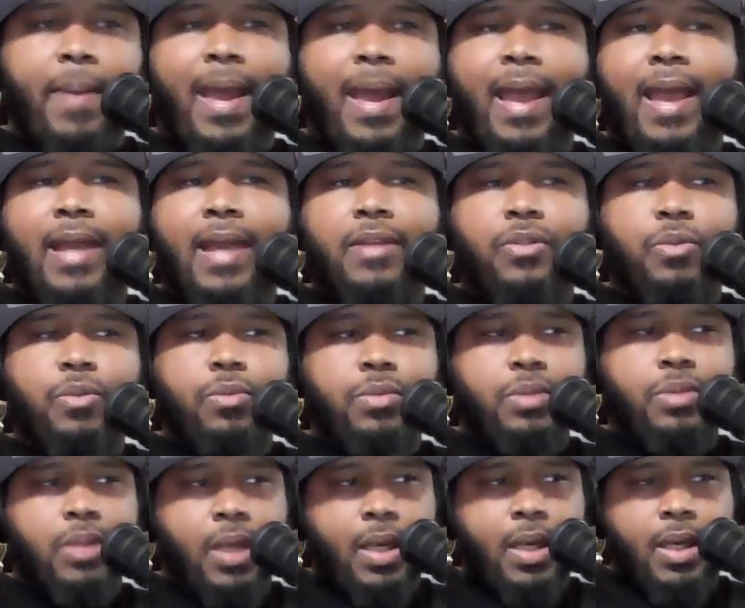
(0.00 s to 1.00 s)
a pass,
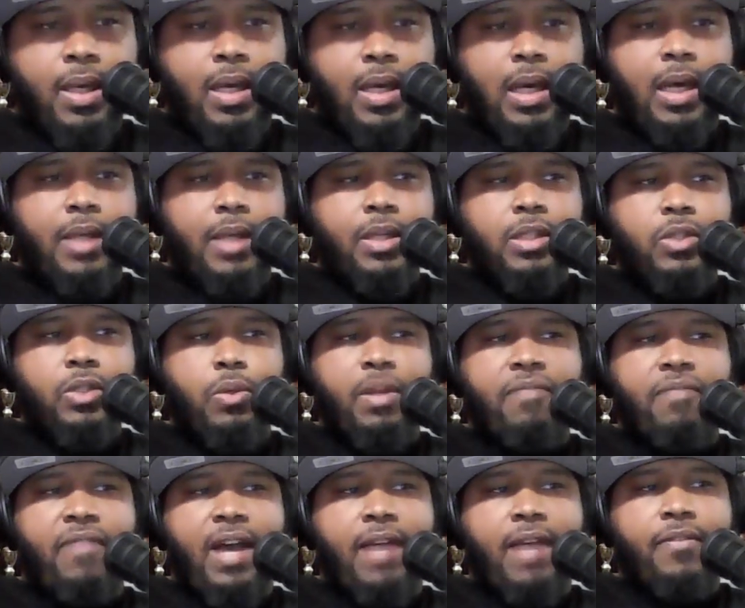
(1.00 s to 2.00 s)
who's under
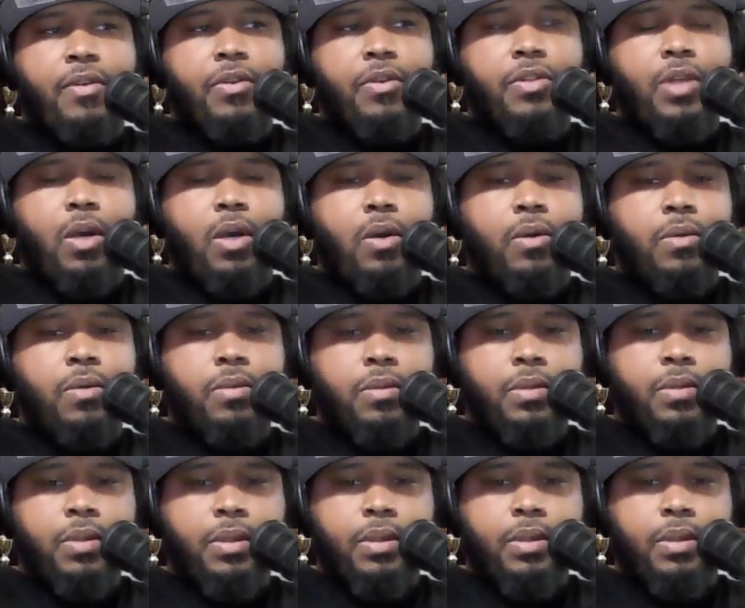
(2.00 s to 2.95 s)
25 years old.